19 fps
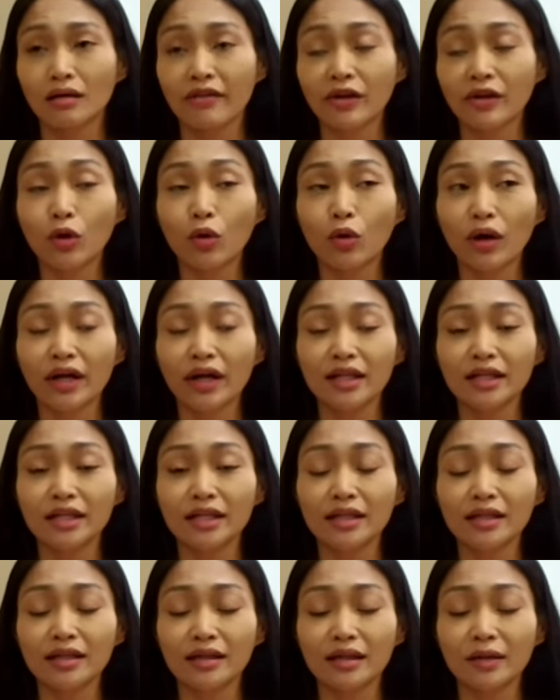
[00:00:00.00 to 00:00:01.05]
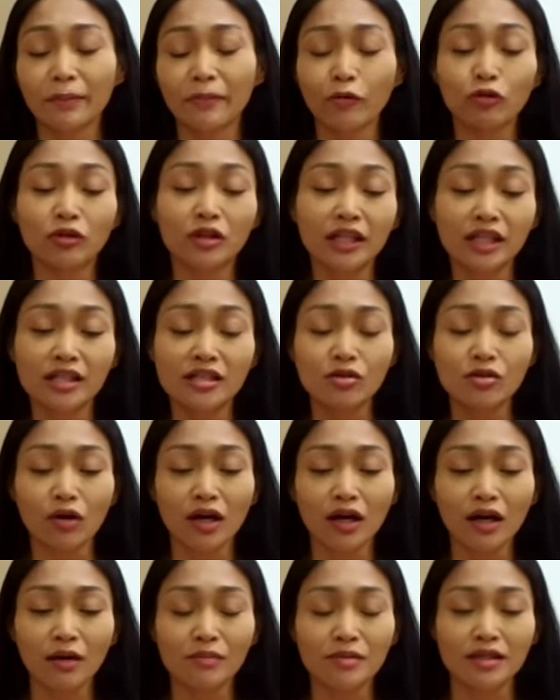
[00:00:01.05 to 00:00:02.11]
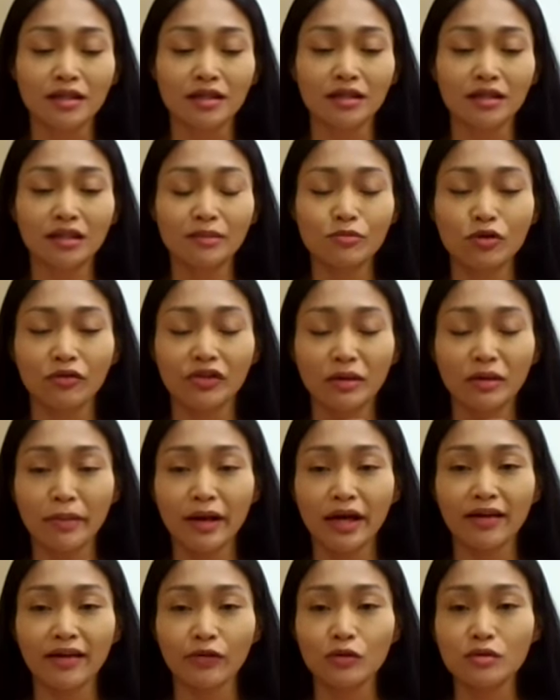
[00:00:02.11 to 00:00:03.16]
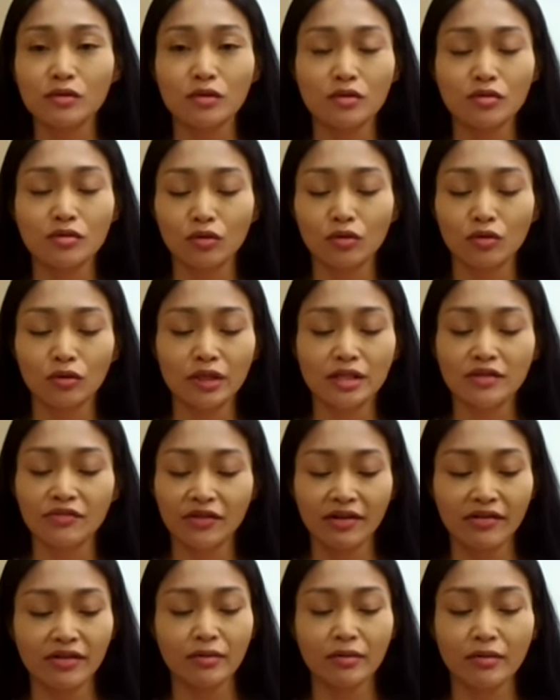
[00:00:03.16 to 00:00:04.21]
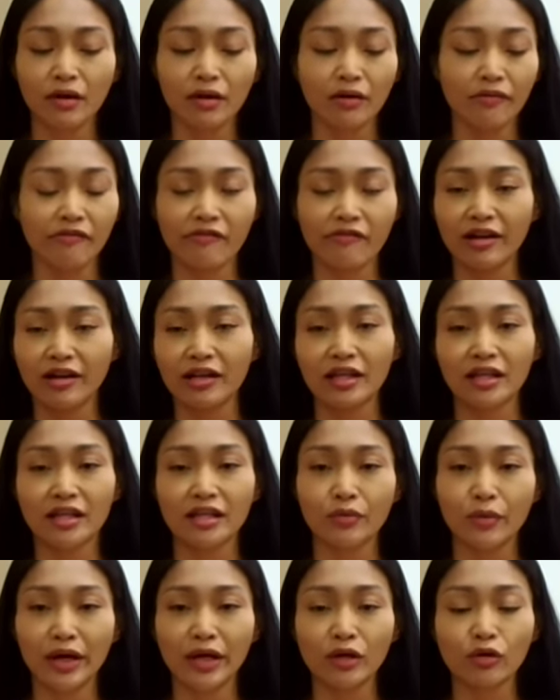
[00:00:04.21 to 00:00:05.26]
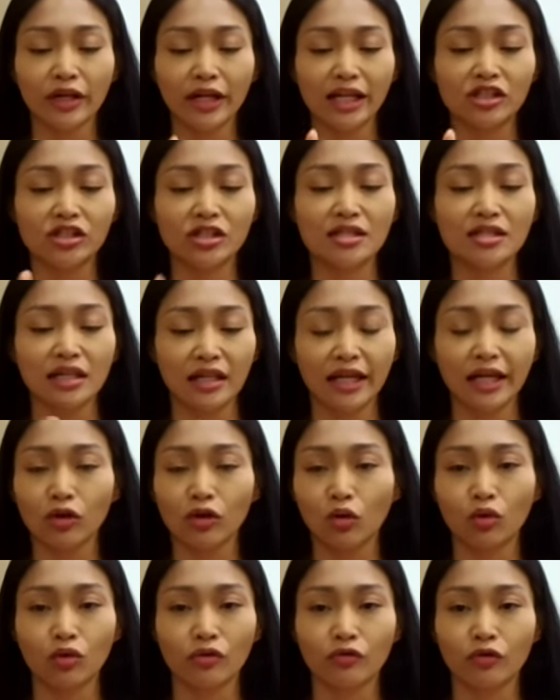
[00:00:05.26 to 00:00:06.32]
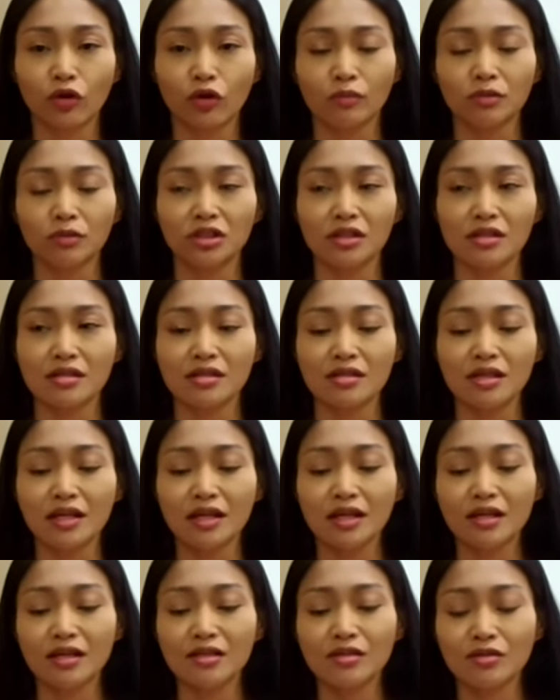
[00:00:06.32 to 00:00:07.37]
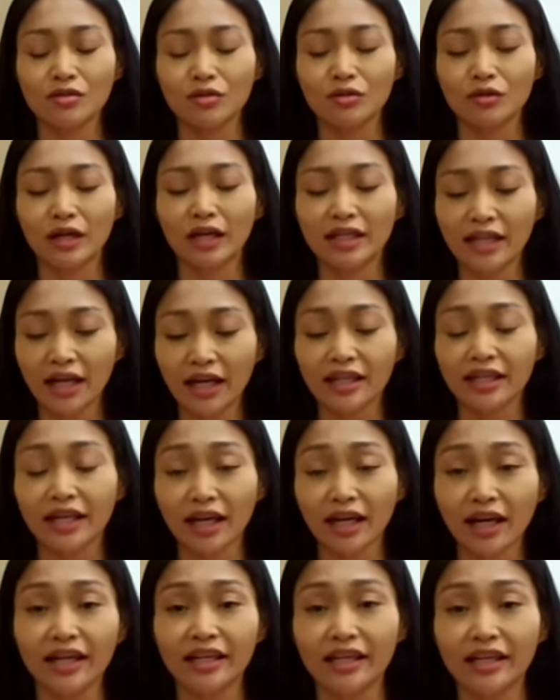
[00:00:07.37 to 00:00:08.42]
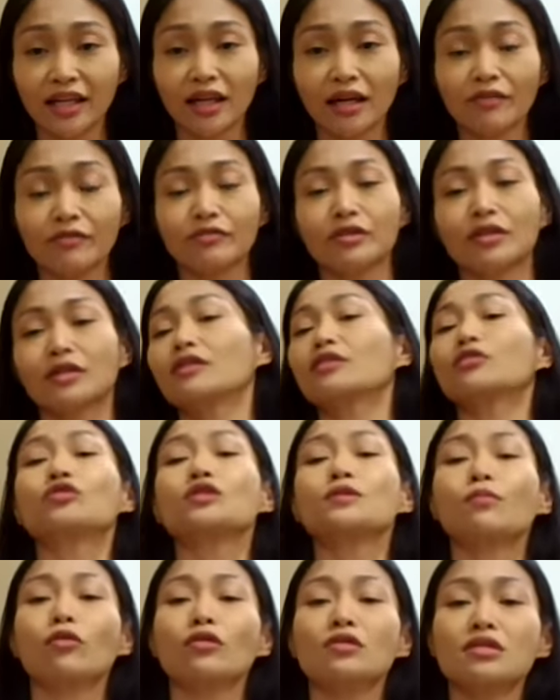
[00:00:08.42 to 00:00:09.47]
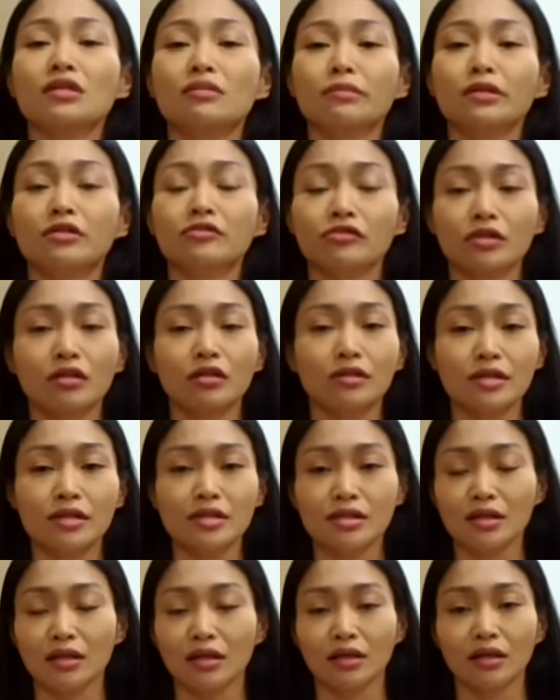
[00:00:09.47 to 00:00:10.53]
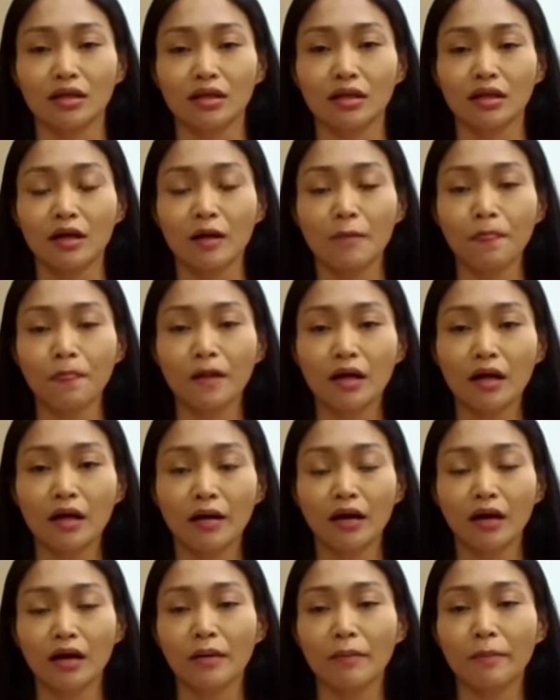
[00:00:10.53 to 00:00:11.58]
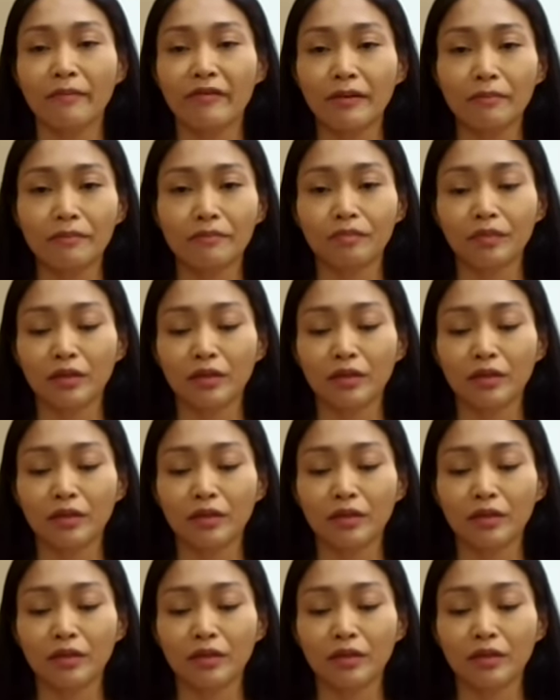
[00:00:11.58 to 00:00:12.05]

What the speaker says: required proteins or carbs in terms of the macros, so it's very friendly where you can actually select your own food options. So they are kind enough to sponsor me throughout this prep,